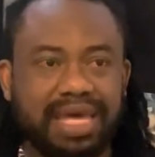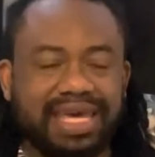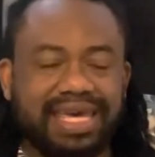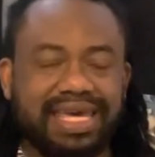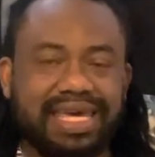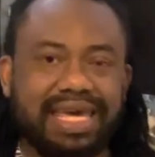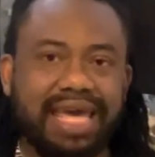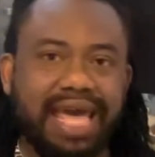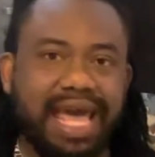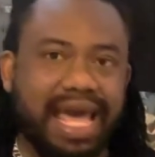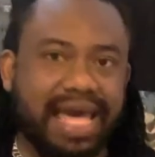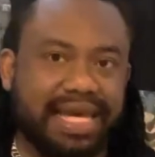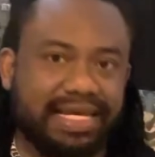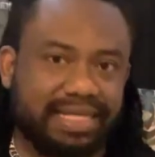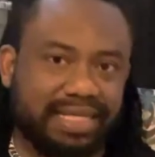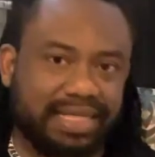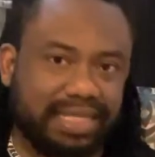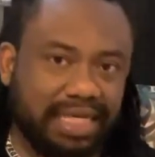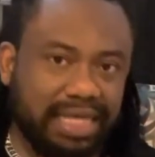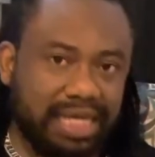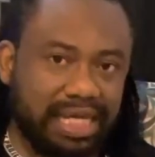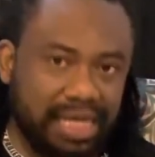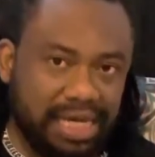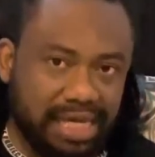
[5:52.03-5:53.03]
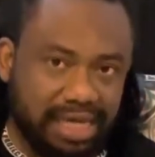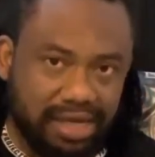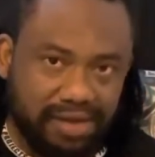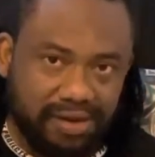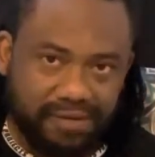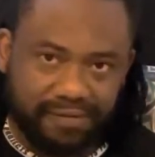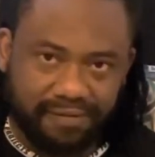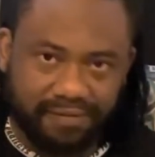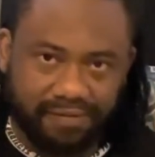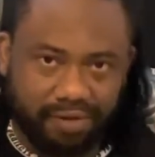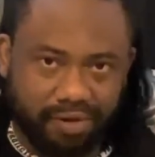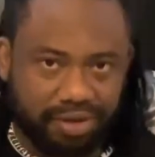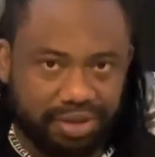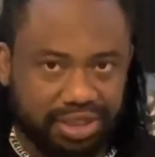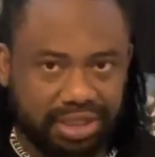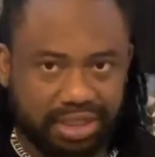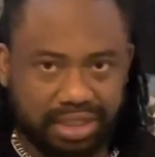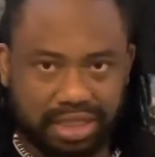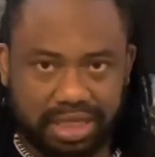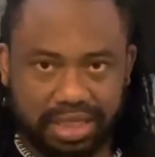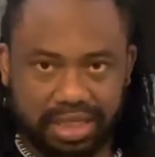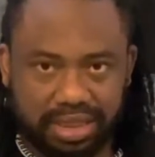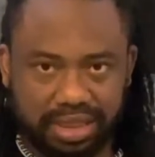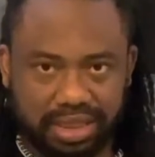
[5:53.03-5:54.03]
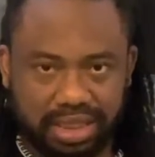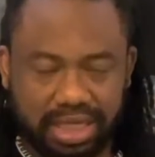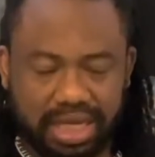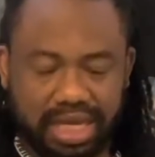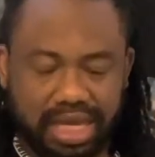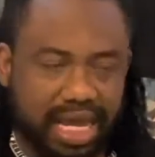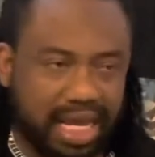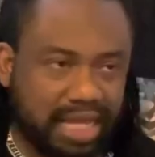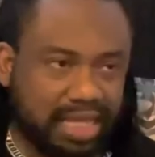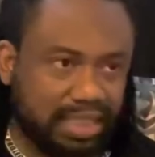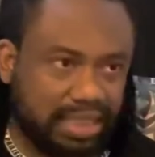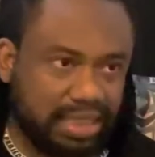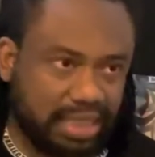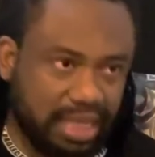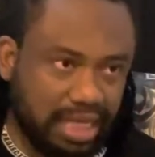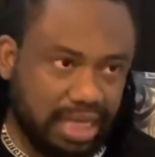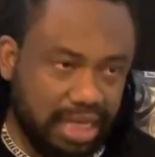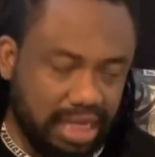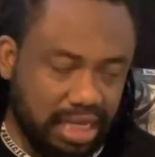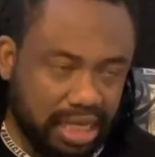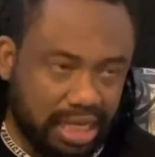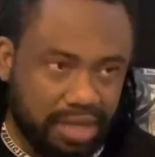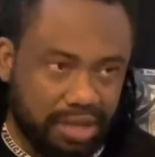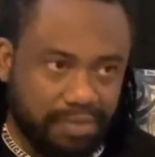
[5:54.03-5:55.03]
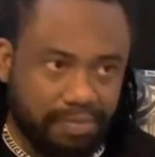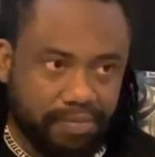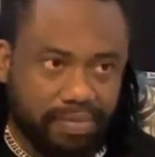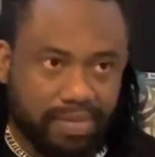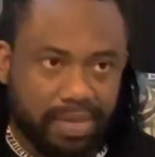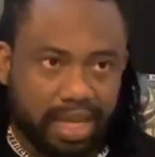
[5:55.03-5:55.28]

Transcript: ESCE, for instance, ESCE,